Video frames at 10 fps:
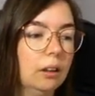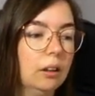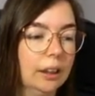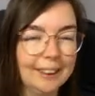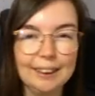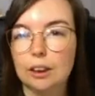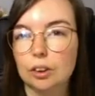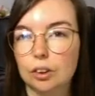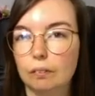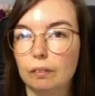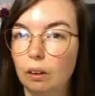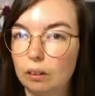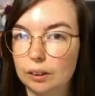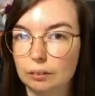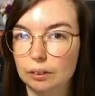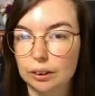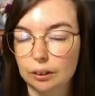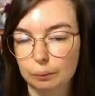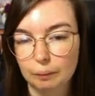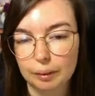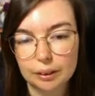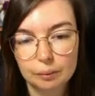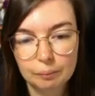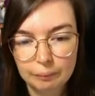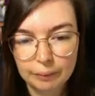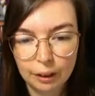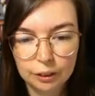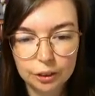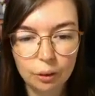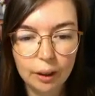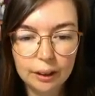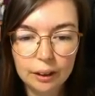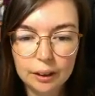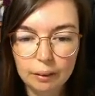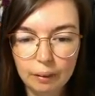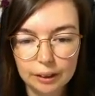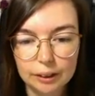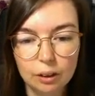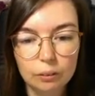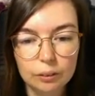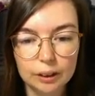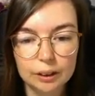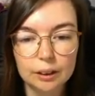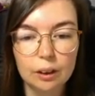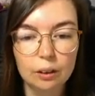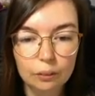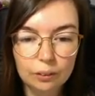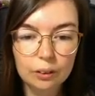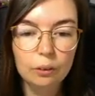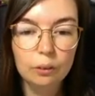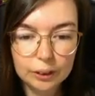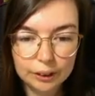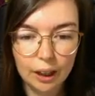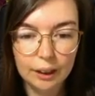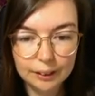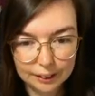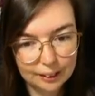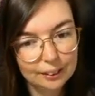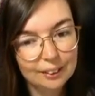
the status of the lockdown is at the moment. So England now has the loosest